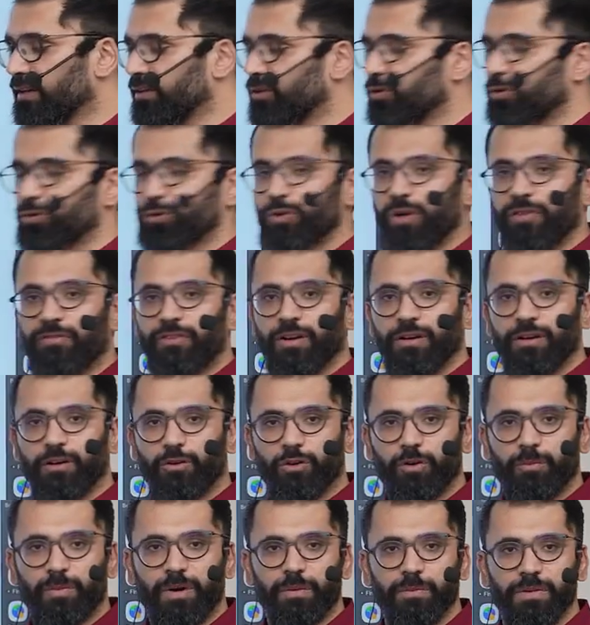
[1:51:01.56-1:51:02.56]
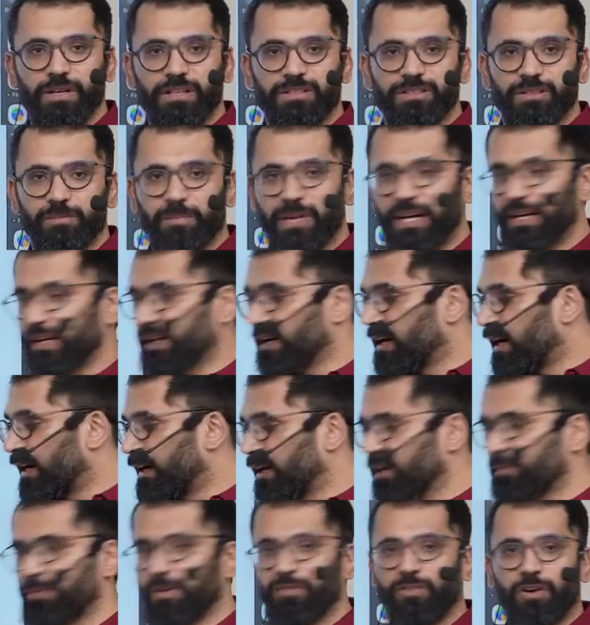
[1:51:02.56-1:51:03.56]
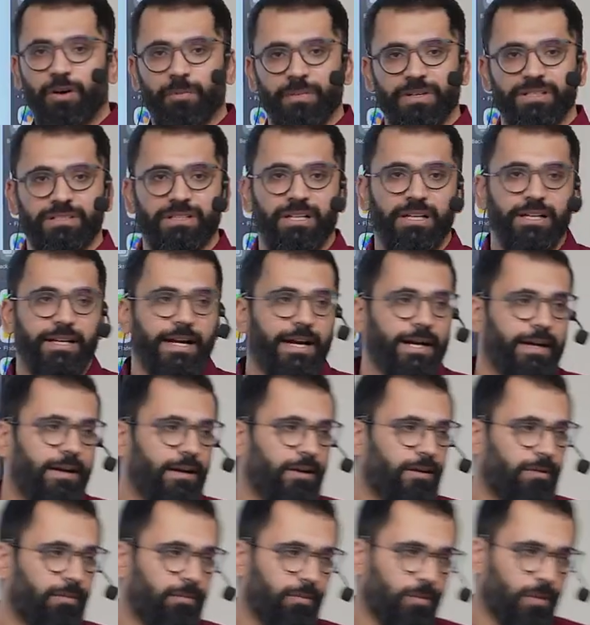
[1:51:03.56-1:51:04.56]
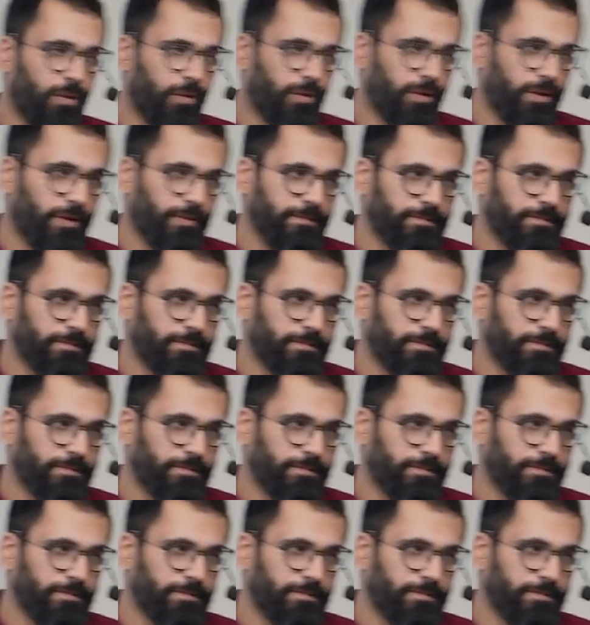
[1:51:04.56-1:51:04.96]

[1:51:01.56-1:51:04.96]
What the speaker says: that those who have controlled population better, under performance, they'll get more.